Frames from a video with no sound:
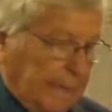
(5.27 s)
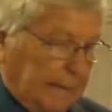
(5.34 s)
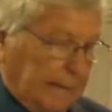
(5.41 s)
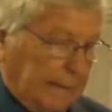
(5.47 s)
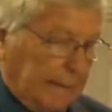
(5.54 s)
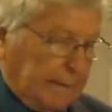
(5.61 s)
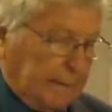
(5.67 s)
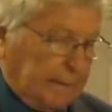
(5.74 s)

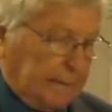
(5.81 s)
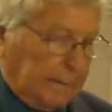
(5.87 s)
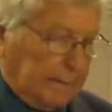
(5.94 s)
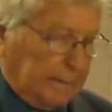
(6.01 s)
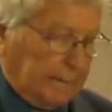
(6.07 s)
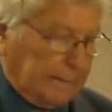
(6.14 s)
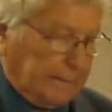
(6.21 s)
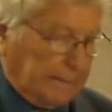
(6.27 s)
Detector
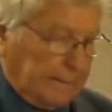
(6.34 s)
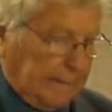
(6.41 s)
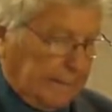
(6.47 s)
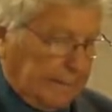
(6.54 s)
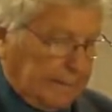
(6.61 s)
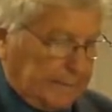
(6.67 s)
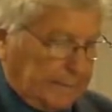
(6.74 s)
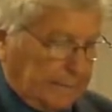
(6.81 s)

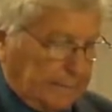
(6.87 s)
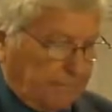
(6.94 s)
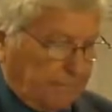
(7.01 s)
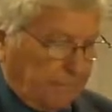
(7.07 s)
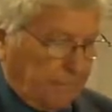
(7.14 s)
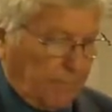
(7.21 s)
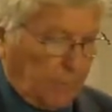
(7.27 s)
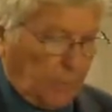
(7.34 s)
Test
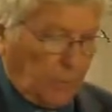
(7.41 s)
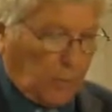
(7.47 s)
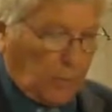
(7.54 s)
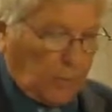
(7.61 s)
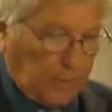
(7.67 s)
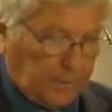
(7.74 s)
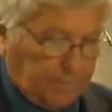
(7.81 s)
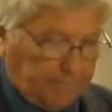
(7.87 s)
from the
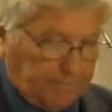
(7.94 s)
Lord.